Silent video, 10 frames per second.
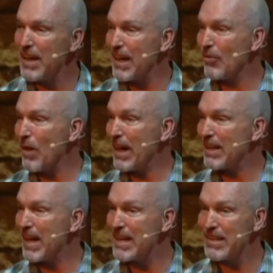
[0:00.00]
and
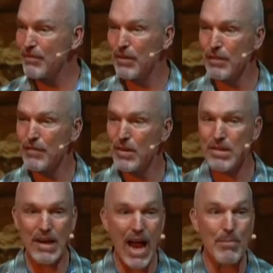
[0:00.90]
recognizing for the first
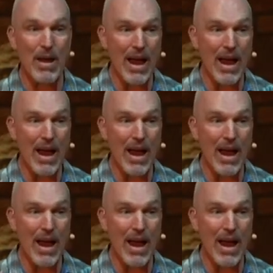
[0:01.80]
time,